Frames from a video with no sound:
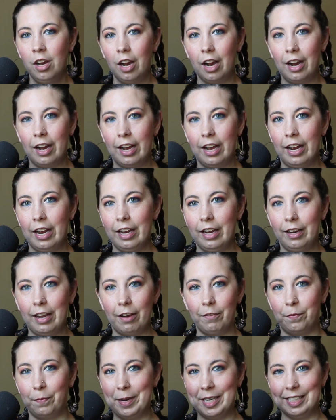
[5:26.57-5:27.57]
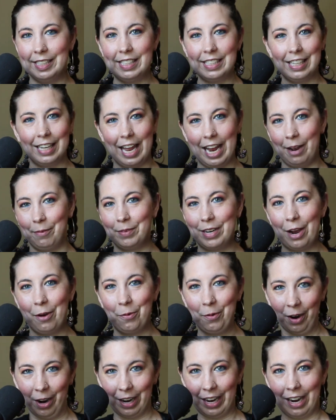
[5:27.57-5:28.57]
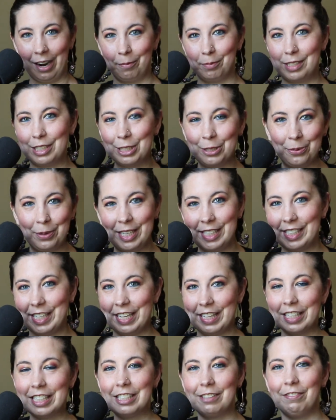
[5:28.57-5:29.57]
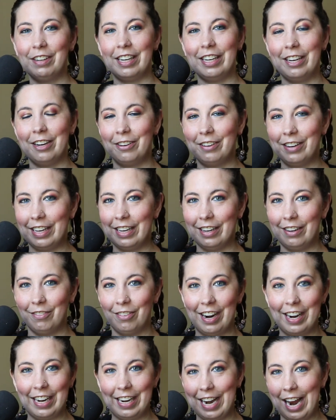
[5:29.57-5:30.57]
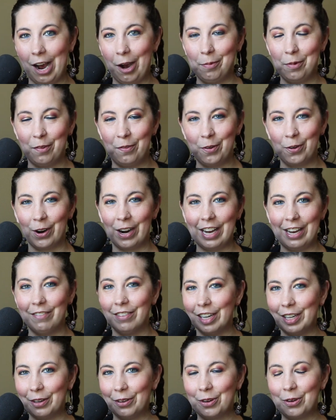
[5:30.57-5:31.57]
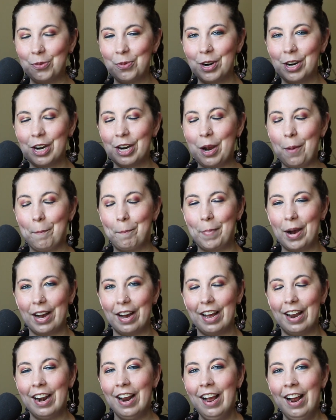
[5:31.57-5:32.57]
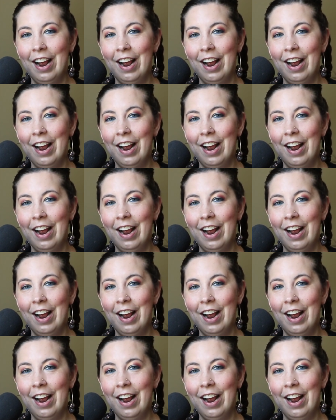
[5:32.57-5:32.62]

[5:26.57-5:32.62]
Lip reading: I have been slammed at work and I'm squeezing this video in right now before I even go to work. But